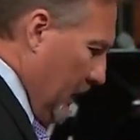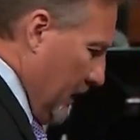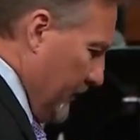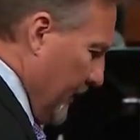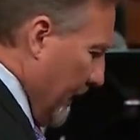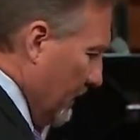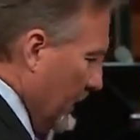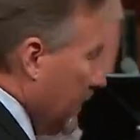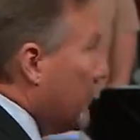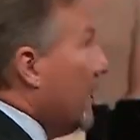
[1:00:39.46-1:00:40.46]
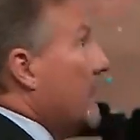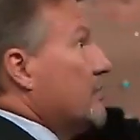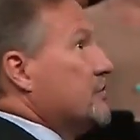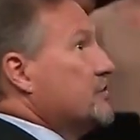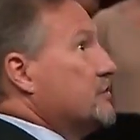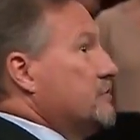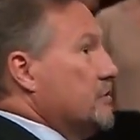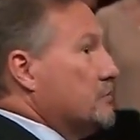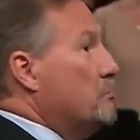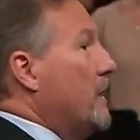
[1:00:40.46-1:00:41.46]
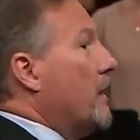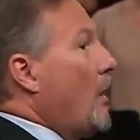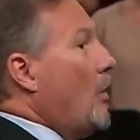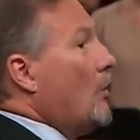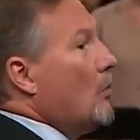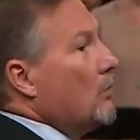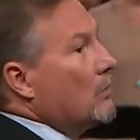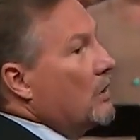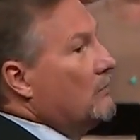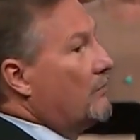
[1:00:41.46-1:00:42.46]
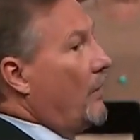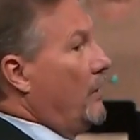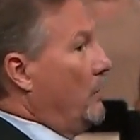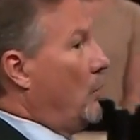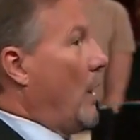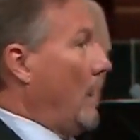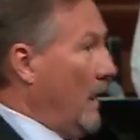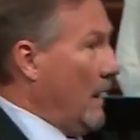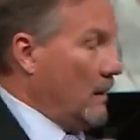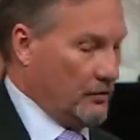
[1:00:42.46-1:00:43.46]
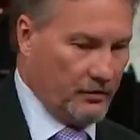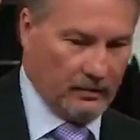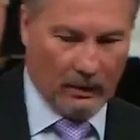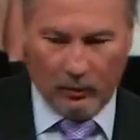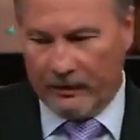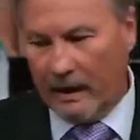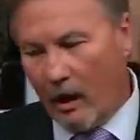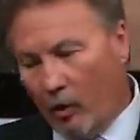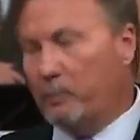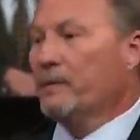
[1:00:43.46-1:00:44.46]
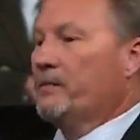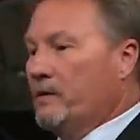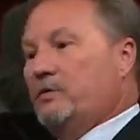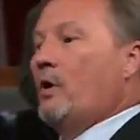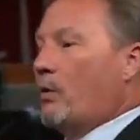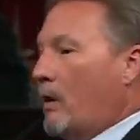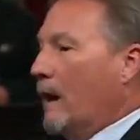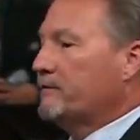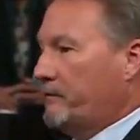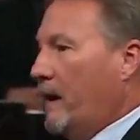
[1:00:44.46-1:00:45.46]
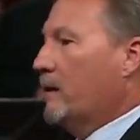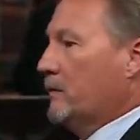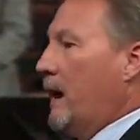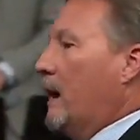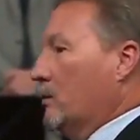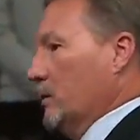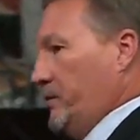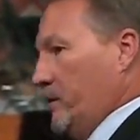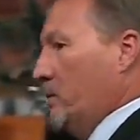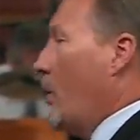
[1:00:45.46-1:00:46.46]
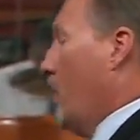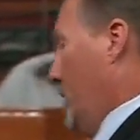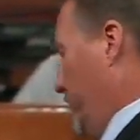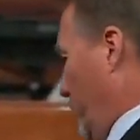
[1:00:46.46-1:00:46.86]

Then they lead me, and there's this just big old converted warehouse. And when they opened the door, I found out what the noise